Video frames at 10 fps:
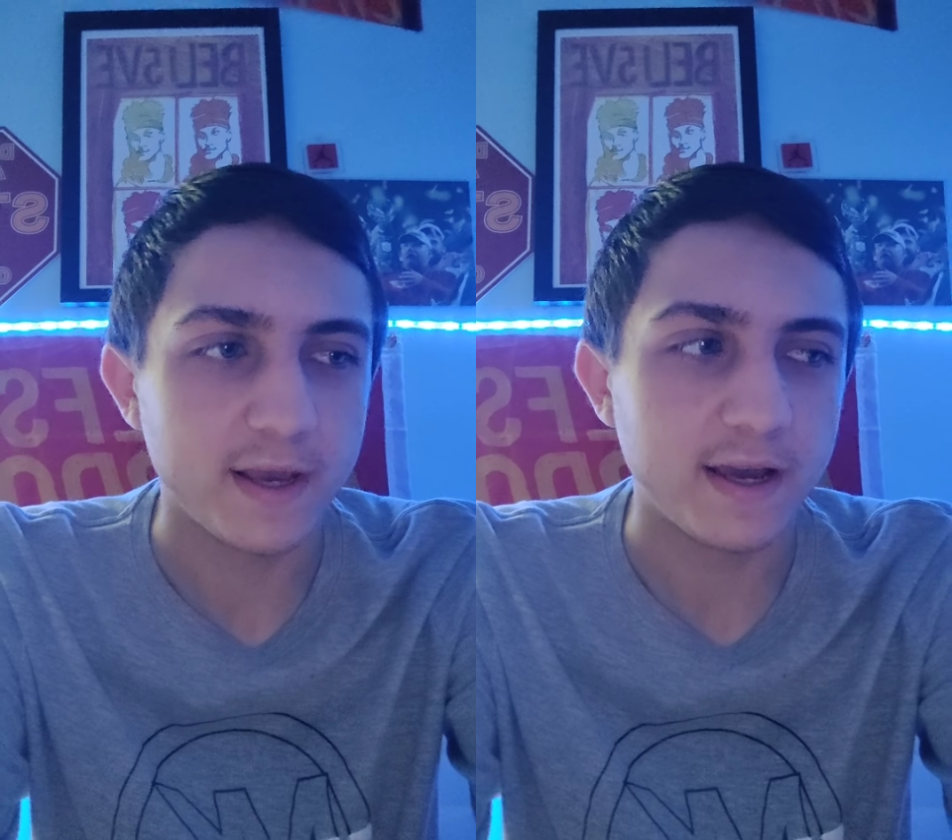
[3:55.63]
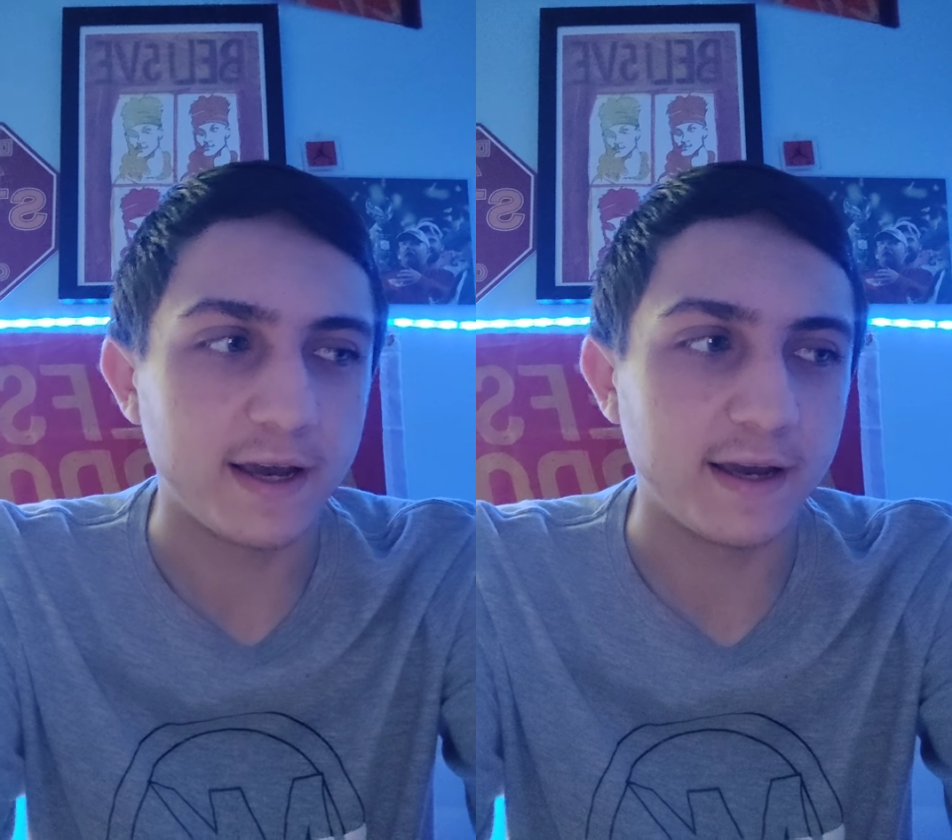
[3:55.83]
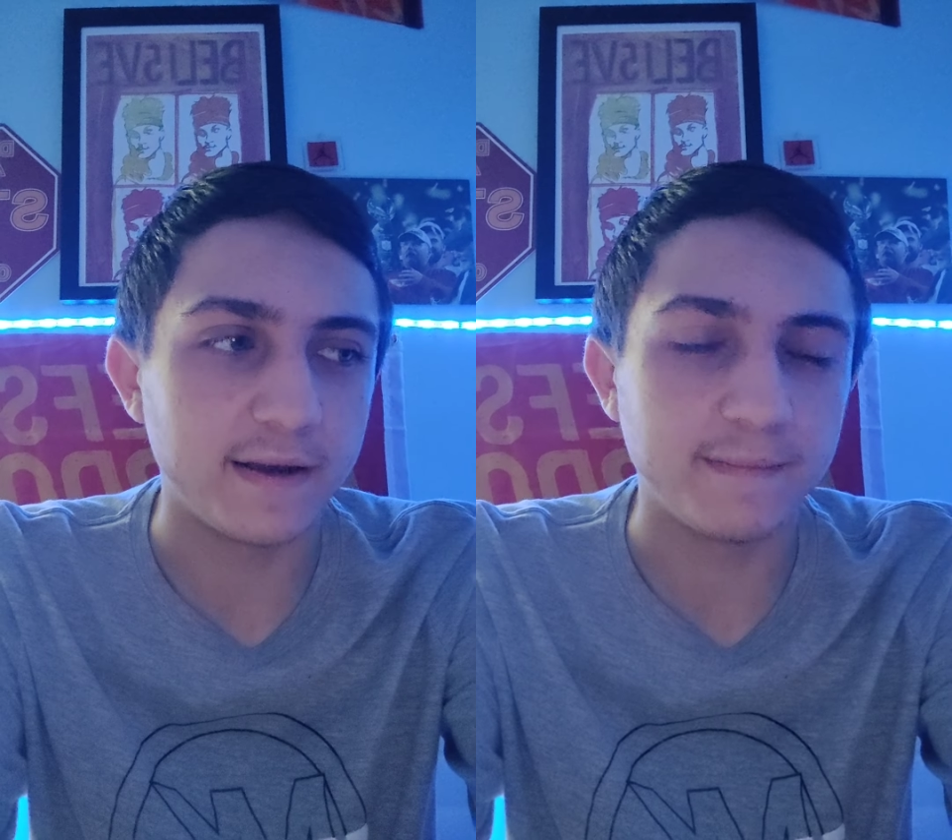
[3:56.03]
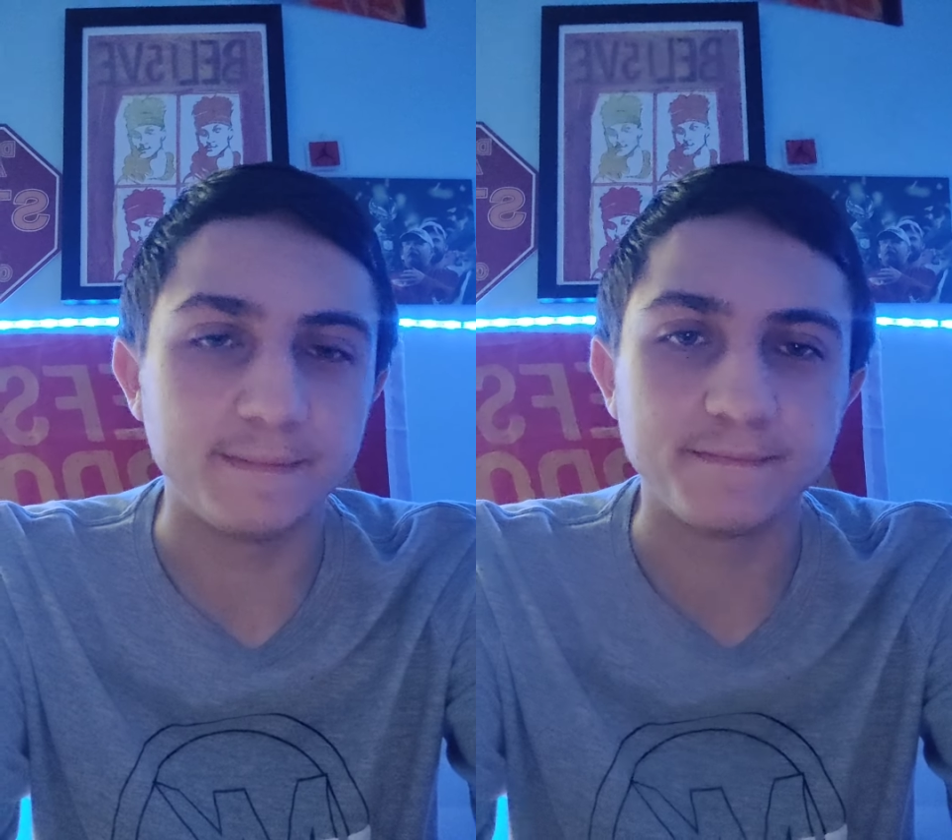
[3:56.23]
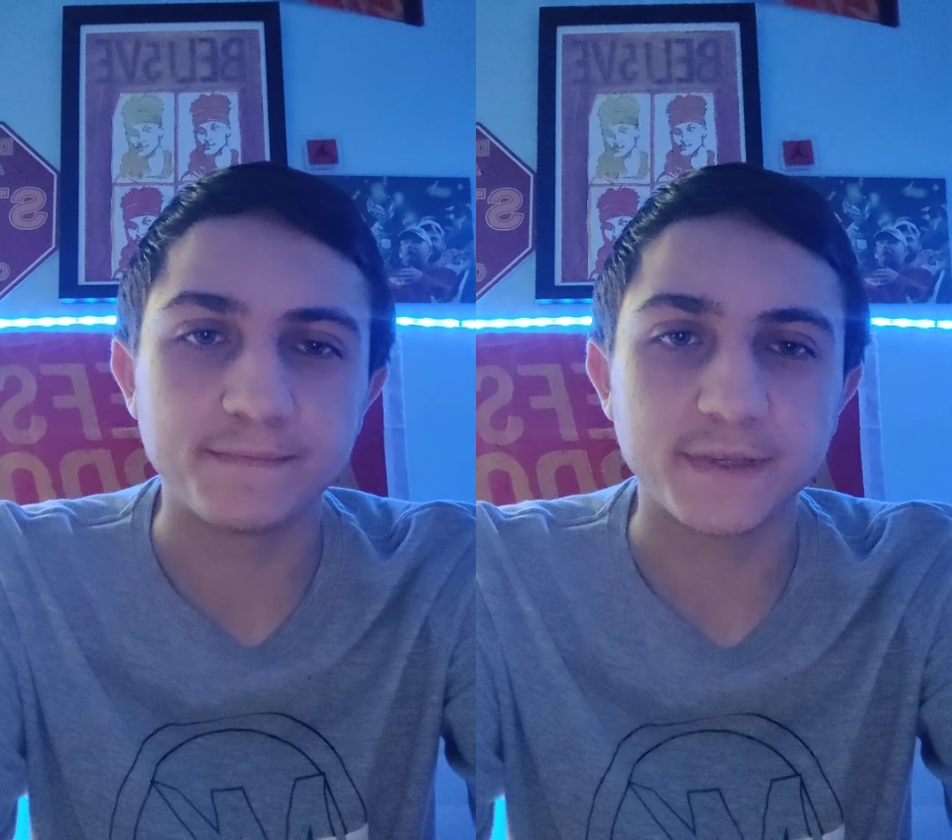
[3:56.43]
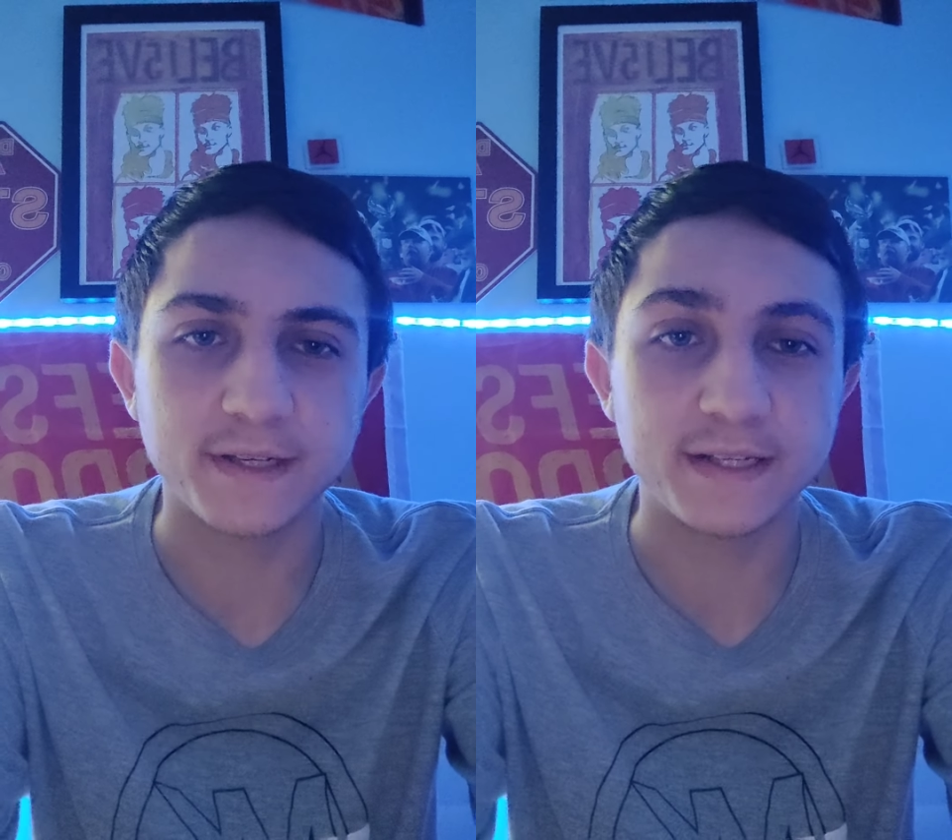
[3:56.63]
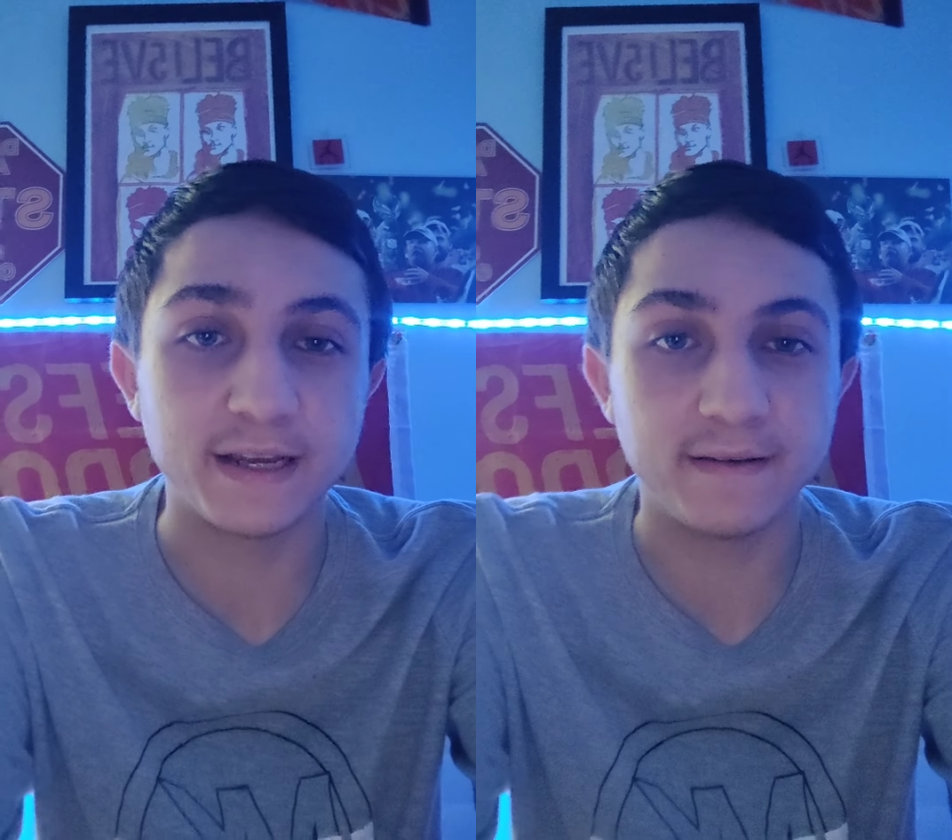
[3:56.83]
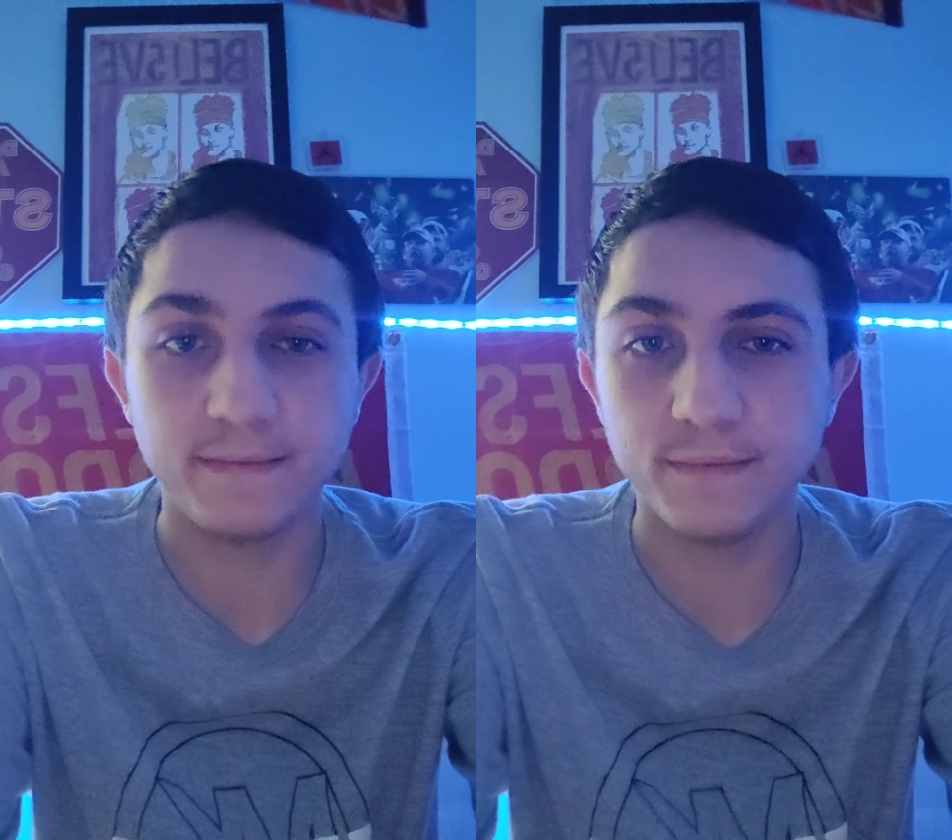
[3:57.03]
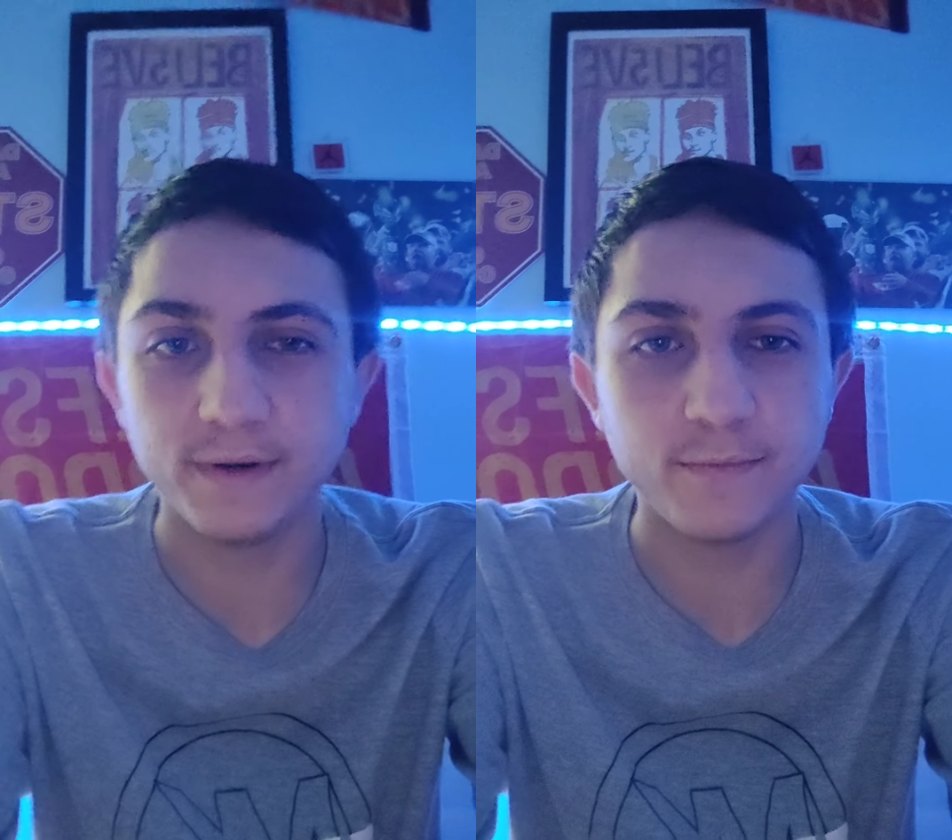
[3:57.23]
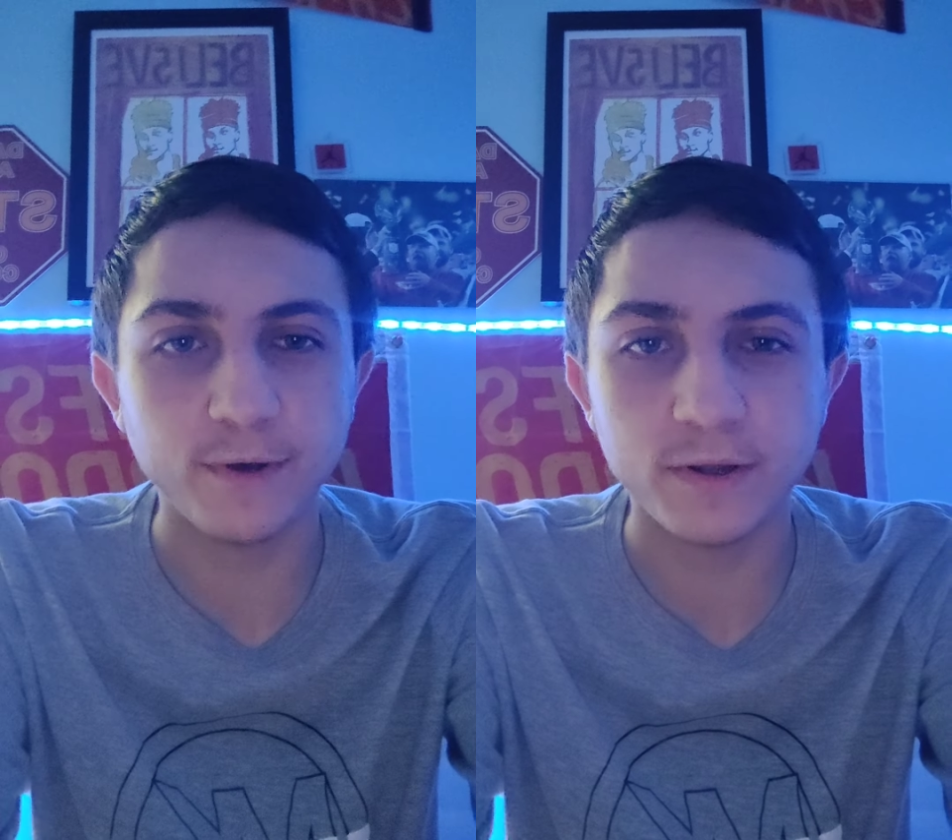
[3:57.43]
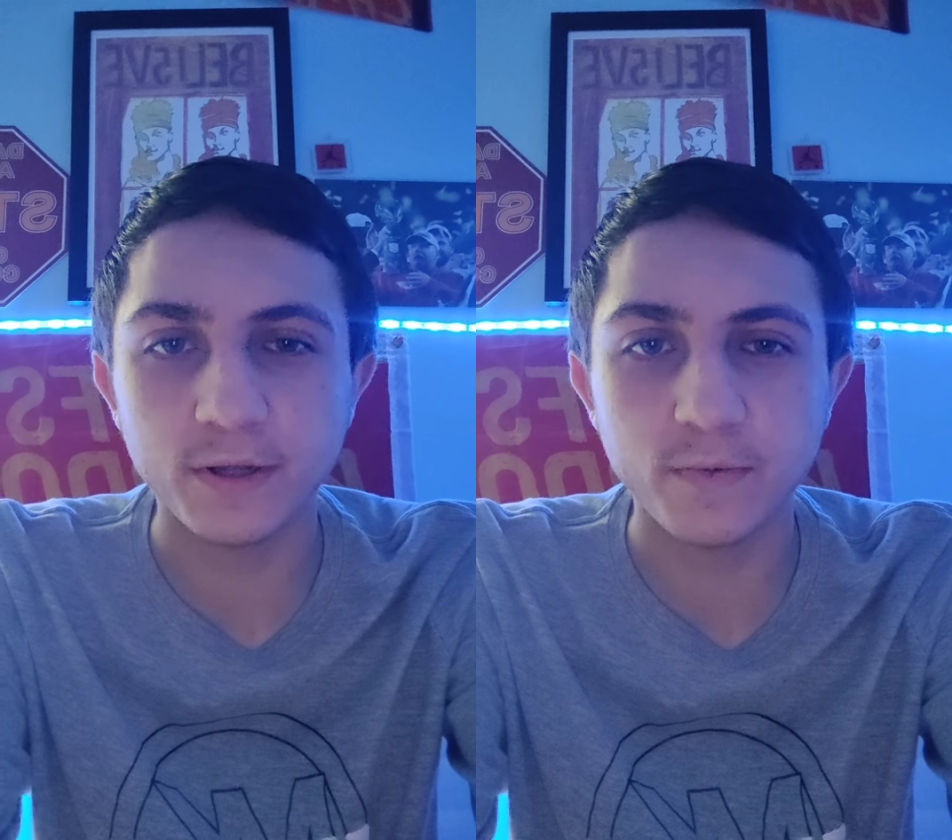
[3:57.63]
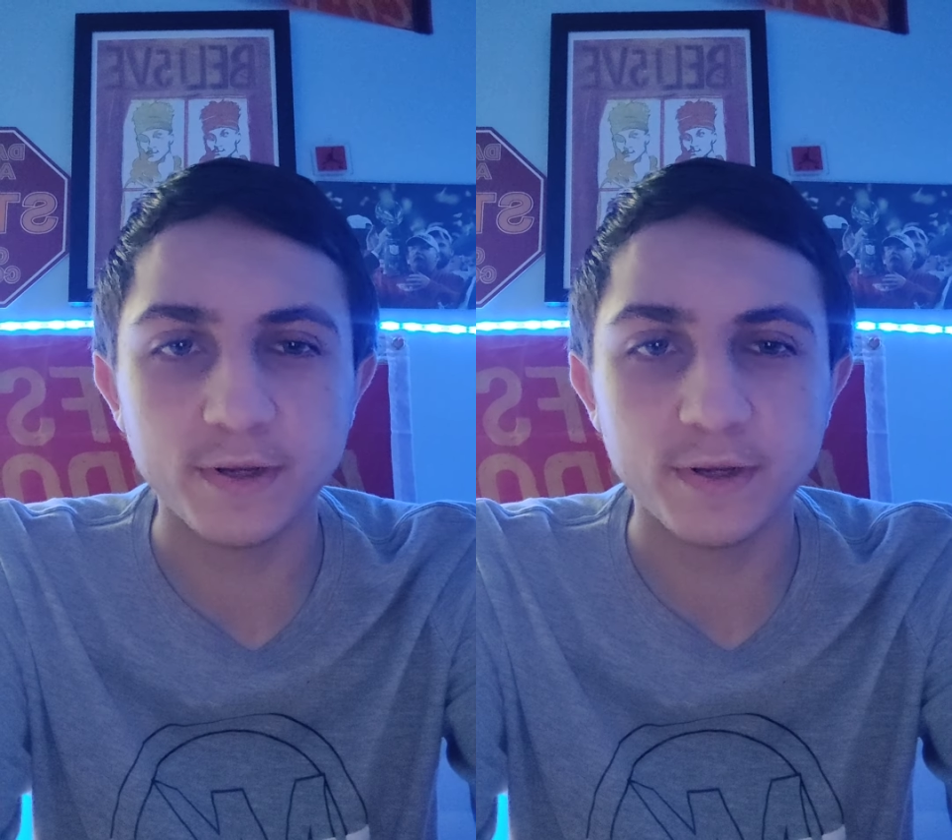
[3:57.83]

Because we all know